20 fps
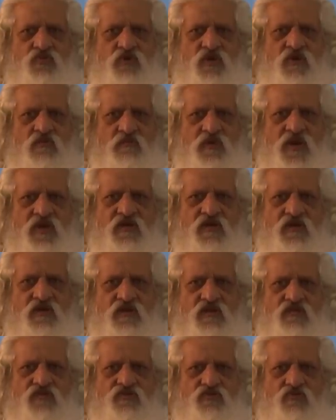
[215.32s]
what America
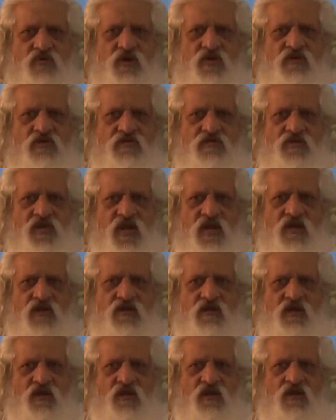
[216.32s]
needs to understand,
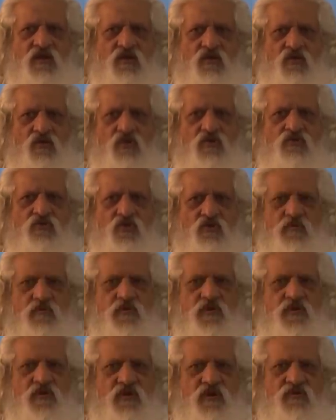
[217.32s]
and all
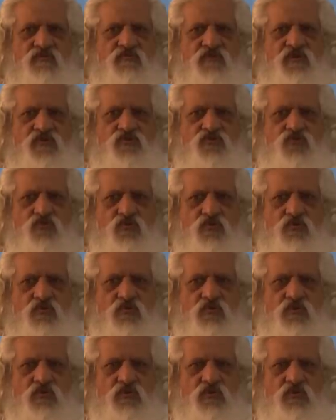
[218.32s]
European countries too,